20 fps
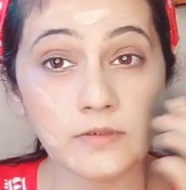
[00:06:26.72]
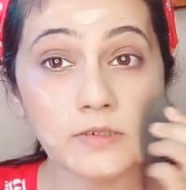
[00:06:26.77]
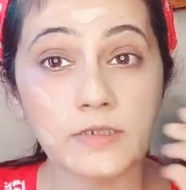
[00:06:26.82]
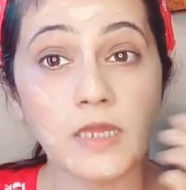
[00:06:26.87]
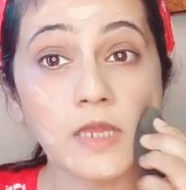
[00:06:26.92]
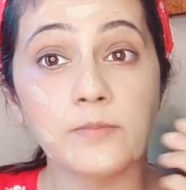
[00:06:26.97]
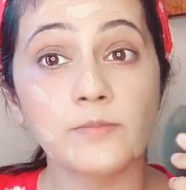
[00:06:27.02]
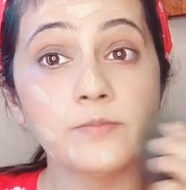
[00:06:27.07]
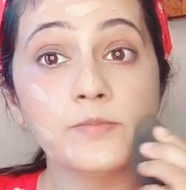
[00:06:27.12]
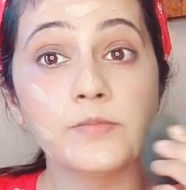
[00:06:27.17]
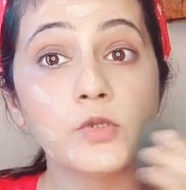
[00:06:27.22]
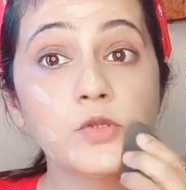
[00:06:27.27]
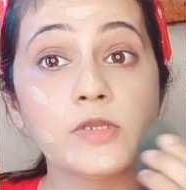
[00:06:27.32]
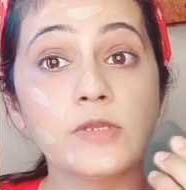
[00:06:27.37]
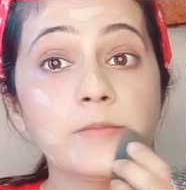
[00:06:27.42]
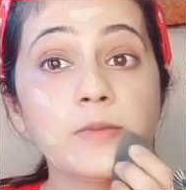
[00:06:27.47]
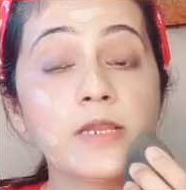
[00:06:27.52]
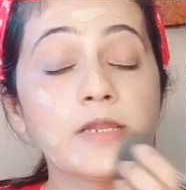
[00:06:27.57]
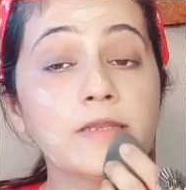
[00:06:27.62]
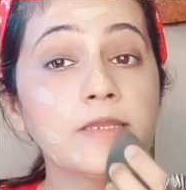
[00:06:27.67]
damp
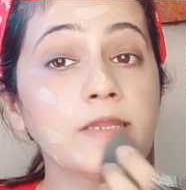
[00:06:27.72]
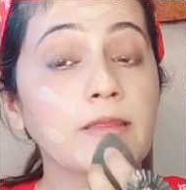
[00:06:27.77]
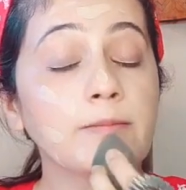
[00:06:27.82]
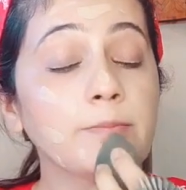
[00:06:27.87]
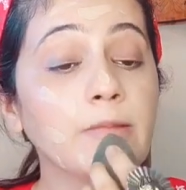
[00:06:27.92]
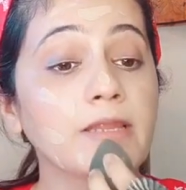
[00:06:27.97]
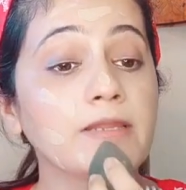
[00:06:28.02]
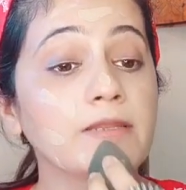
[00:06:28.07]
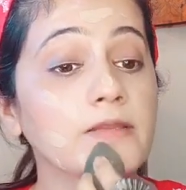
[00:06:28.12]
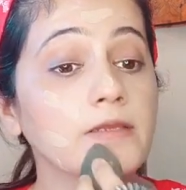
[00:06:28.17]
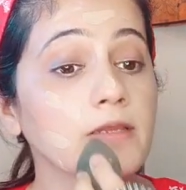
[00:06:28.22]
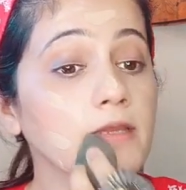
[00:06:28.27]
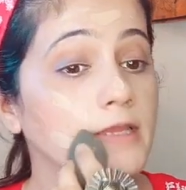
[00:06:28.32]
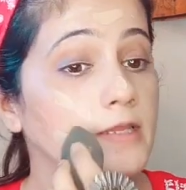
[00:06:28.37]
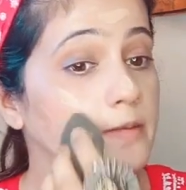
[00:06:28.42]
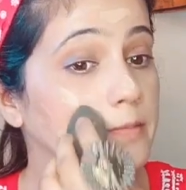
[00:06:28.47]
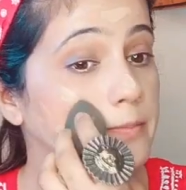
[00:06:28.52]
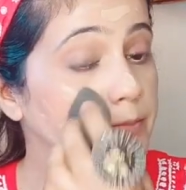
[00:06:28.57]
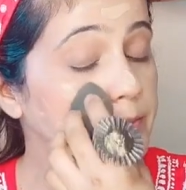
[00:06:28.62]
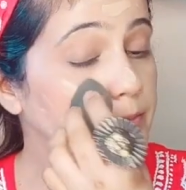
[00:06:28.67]
beauty blender
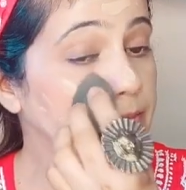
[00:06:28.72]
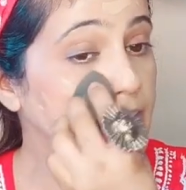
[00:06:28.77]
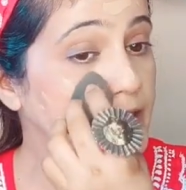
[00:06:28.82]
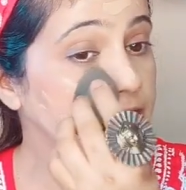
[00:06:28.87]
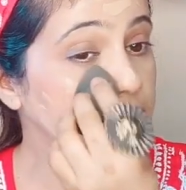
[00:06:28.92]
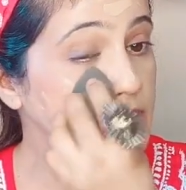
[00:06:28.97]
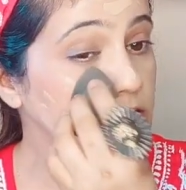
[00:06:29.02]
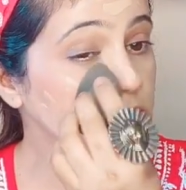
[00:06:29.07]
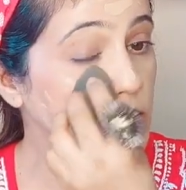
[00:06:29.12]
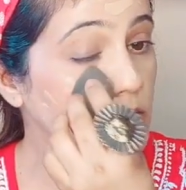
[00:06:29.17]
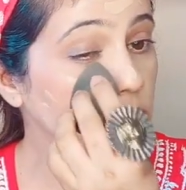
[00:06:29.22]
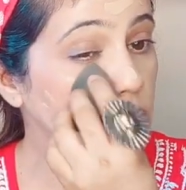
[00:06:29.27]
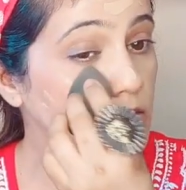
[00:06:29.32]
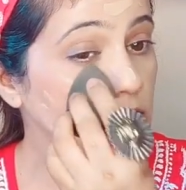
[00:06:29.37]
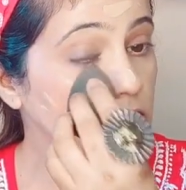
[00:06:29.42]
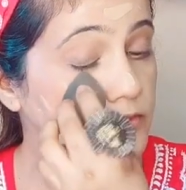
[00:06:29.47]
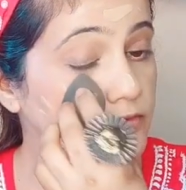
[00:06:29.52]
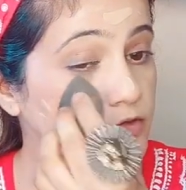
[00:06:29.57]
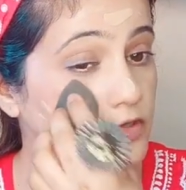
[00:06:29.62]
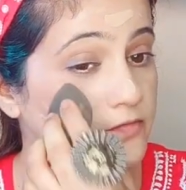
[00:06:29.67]
and blend it
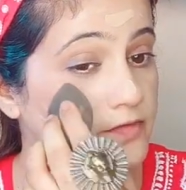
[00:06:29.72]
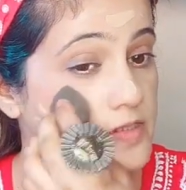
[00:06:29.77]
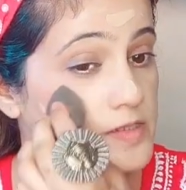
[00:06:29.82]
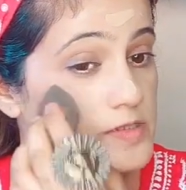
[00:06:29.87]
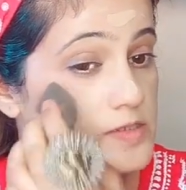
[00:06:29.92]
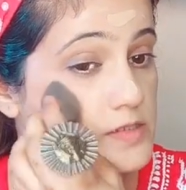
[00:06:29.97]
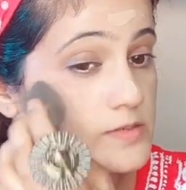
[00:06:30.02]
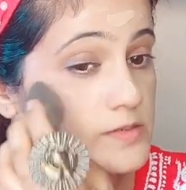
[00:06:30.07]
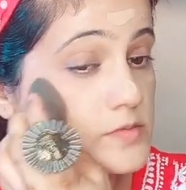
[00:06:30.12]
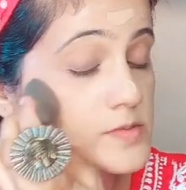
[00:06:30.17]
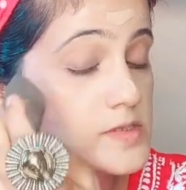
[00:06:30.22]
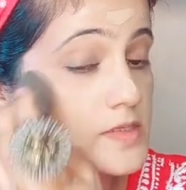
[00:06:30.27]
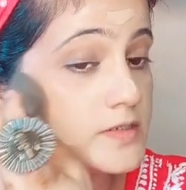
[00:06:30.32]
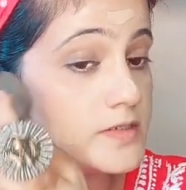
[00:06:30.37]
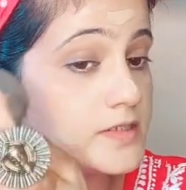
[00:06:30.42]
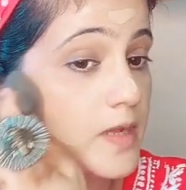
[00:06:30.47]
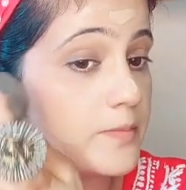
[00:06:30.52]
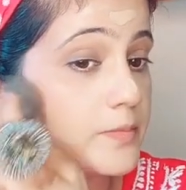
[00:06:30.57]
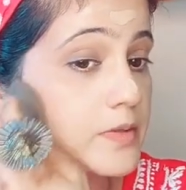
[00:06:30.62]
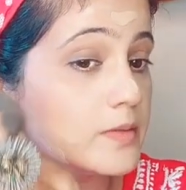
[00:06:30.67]
all over your face. Use the
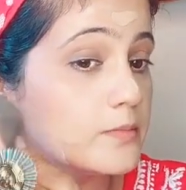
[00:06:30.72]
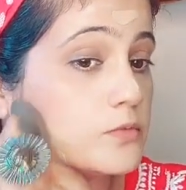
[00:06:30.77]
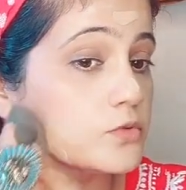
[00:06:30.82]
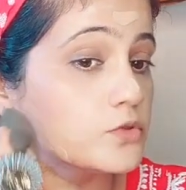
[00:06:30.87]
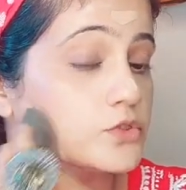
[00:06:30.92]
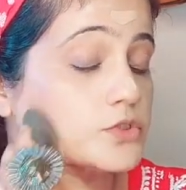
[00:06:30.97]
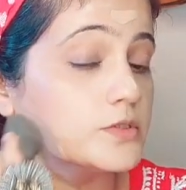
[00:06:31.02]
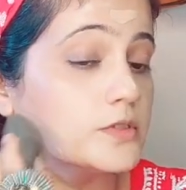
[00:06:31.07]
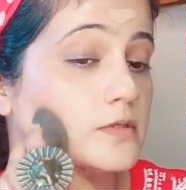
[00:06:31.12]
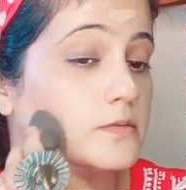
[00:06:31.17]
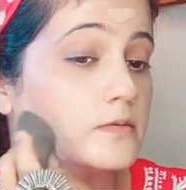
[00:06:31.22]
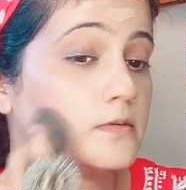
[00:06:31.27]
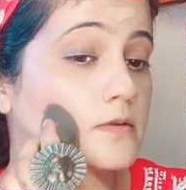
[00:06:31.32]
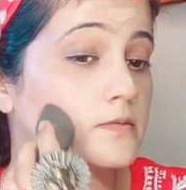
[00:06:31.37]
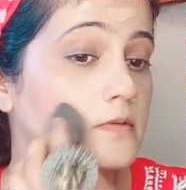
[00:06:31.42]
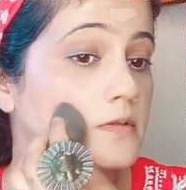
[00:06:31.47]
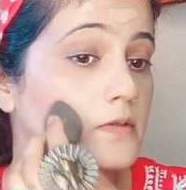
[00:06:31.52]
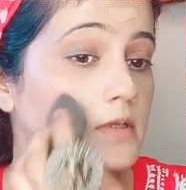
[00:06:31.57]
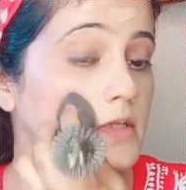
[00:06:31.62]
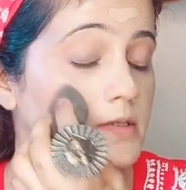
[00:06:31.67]
tapping motion,
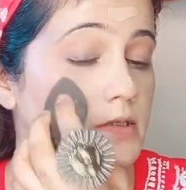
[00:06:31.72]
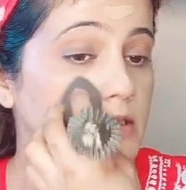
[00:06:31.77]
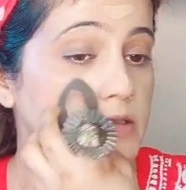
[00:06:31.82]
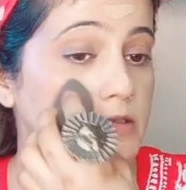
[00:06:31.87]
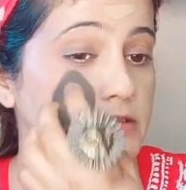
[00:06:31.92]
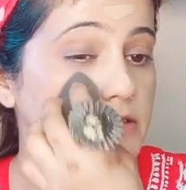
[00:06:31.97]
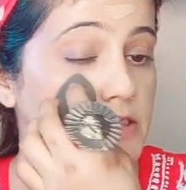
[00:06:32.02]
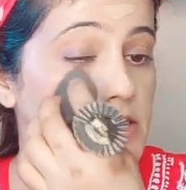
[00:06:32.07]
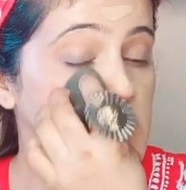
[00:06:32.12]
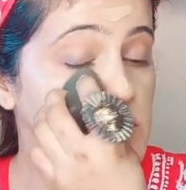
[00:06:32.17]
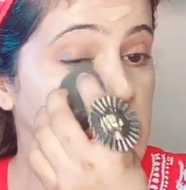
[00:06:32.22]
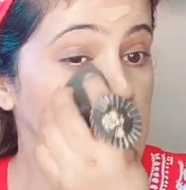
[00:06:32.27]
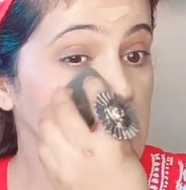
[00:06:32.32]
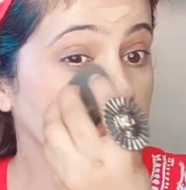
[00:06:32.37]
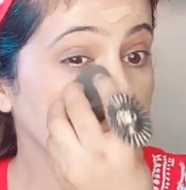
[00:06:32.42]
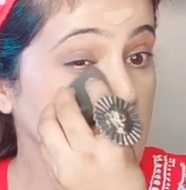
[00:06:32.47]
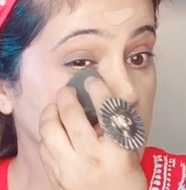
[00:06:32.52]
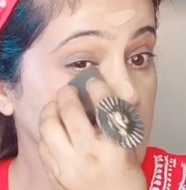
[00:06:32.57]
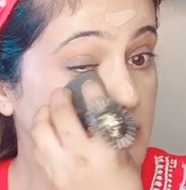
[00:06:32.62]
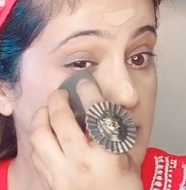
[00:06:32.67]
just
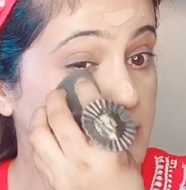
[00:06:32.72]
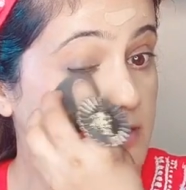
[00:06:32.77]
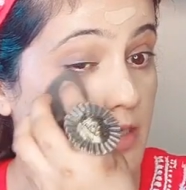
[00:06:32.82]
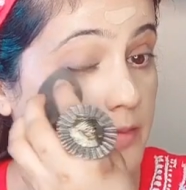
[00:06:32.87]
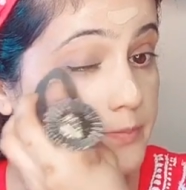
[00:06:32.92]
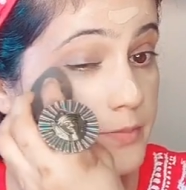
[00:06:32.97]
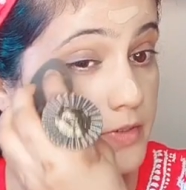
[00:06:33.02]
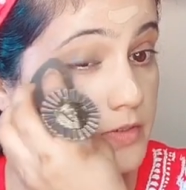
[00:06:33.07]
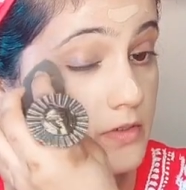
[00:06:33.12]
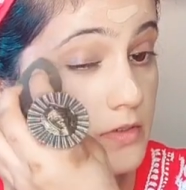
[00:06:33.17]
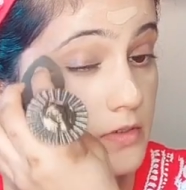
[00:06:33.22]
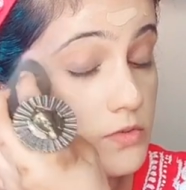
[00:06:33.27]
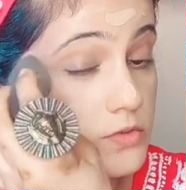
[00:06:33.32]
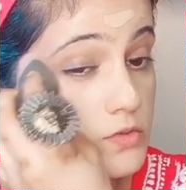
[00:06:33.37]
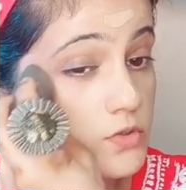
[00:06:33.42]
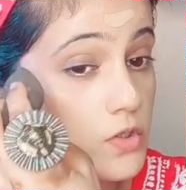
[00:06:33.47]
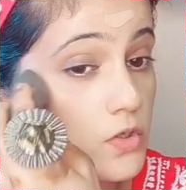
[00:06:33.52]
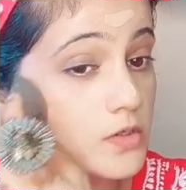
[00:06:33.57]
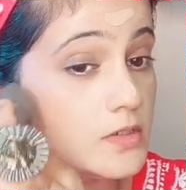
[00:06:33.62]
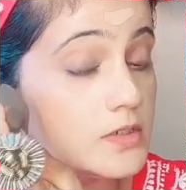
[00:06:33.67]
tap it.
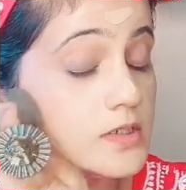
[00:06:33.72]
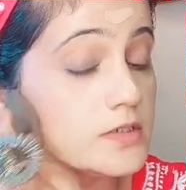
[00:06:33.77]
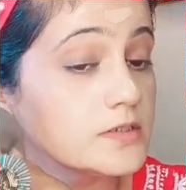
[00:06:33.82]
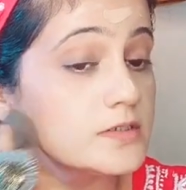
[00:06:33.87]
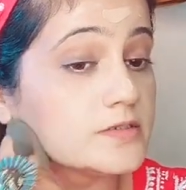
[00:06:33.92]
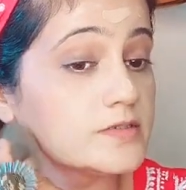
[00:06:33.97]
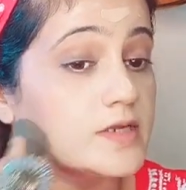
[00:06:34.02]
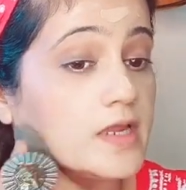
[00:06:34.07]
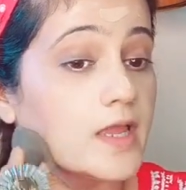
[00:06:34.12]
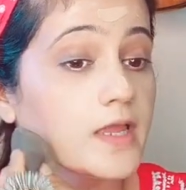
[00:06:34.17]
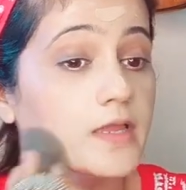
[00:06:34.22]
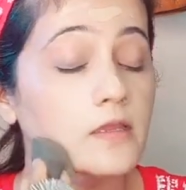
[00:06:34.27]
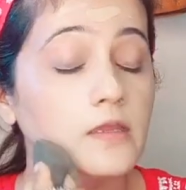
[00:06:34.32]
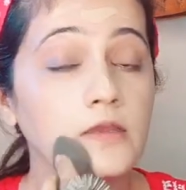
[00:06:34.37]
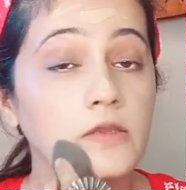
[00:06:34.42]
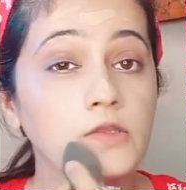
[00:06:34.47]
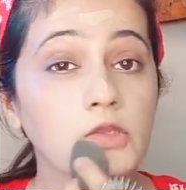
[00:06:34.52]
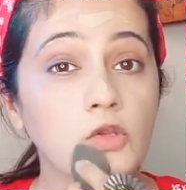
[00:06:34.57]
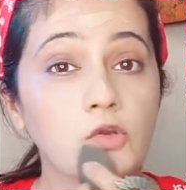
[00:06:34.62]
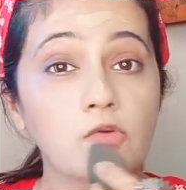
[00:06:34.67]
Do not drag
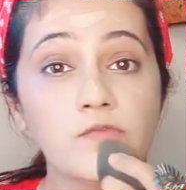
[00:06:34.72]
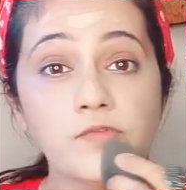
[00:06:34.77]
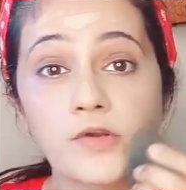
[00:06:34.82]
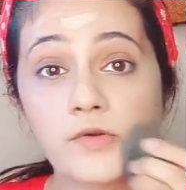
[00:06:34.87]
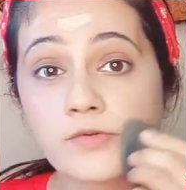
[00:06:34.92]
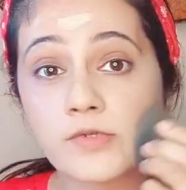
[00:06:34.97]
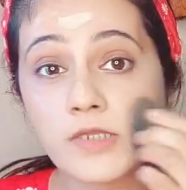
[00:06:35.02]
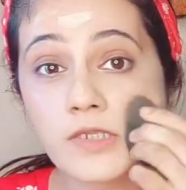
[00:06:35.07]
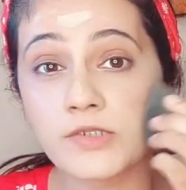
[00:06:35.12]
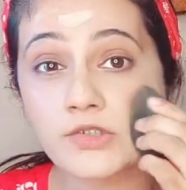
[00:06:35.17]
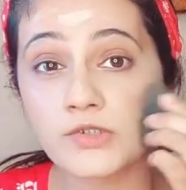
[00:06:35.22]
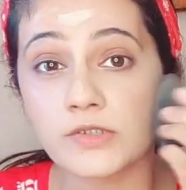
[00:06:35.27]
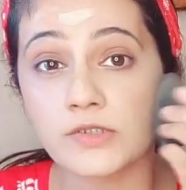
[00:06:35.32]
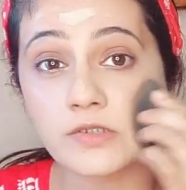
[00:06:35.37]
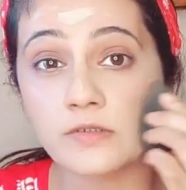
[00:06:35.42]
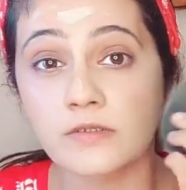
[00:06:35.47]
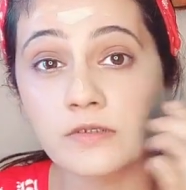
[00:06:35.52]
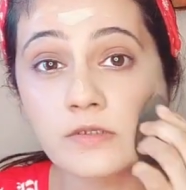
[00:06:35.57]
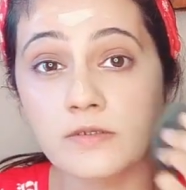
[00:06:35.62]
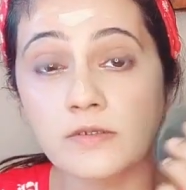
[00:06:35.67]
your
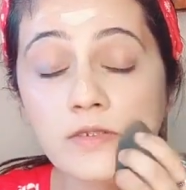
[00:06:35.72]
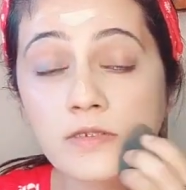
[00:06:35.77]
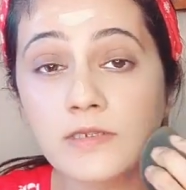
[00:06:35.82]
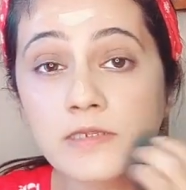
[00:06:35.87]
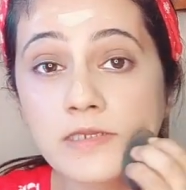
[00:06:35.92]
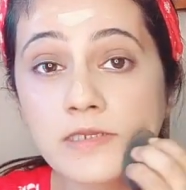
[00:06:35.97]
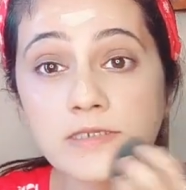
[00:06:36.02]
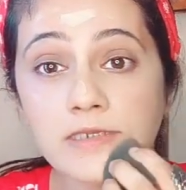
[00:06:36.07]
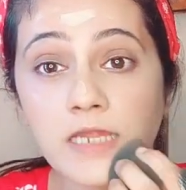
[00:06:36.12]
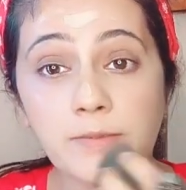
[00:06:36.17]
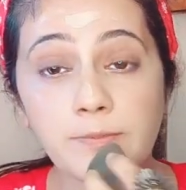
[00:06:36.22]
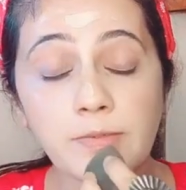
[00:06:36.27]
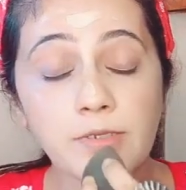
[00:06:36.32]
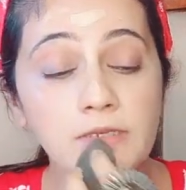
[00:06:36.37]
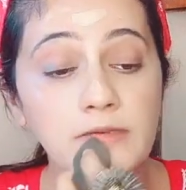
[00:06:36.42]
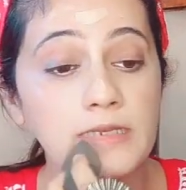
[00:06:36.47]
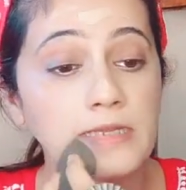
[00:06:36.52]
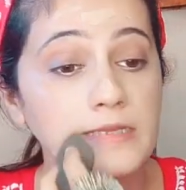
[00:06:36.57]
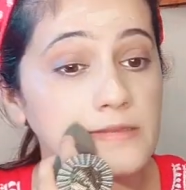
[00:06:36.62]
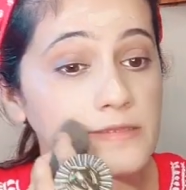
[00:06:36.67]
foundation, tap
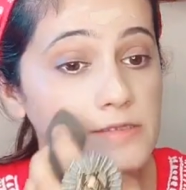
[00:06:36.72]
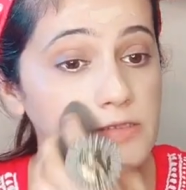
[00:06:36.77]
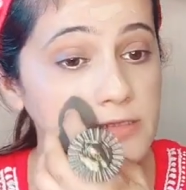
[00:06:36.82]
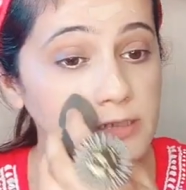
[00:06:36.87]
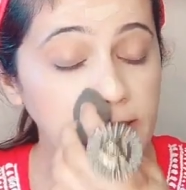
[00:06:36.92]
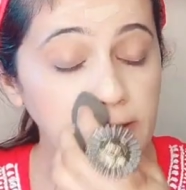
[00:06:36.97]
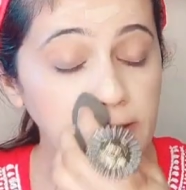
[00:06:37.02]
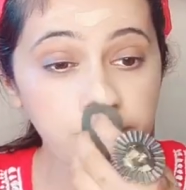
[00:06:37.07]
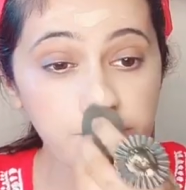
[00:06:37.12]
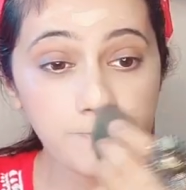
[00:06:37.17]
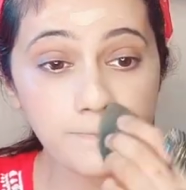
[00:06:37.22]
it nicely.